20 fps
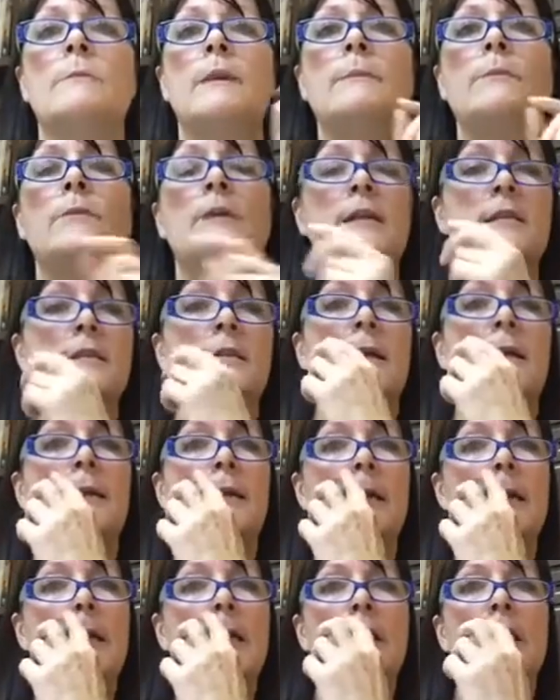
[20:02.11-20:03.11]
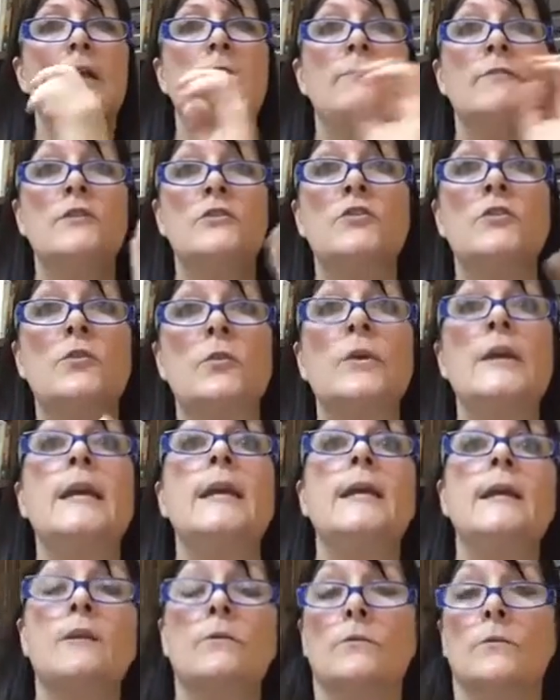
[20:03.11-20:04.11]
Remember I said if it's
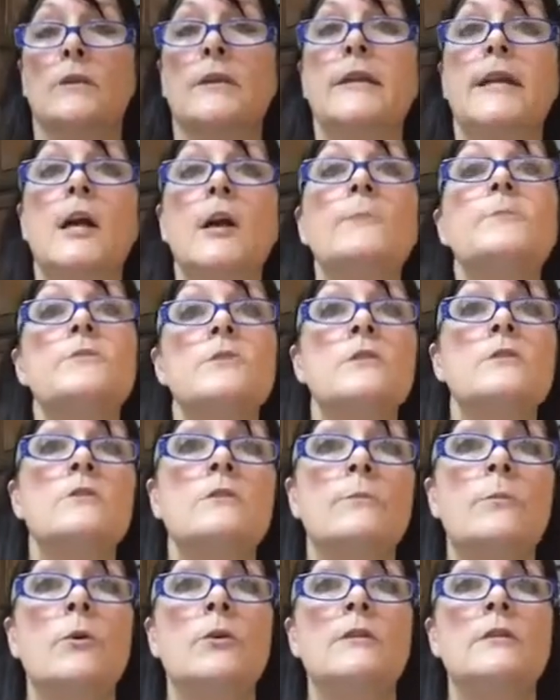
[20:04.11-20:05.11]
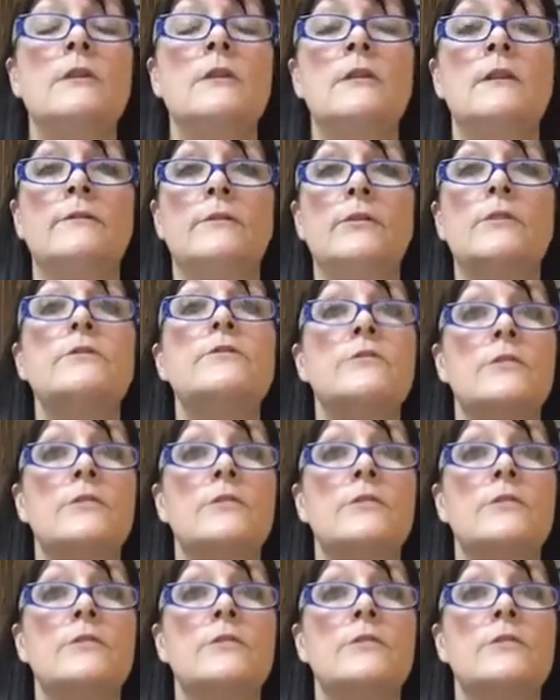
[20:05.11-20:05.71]
green, it really helps to support the liver.